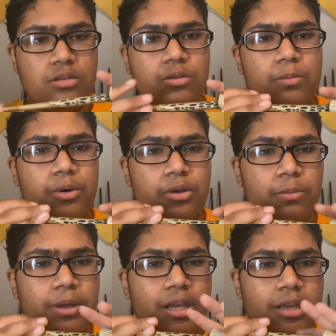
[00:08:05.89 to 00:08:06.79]
You could put your
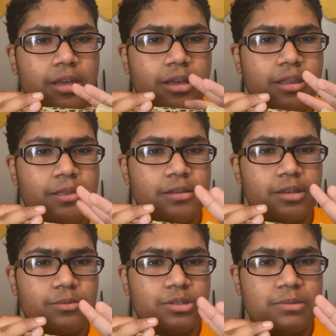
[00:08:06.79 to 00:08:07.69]
pinky in this
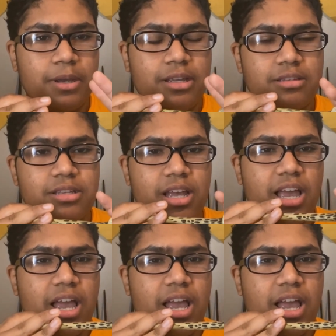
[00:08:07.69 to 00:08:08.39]
little space,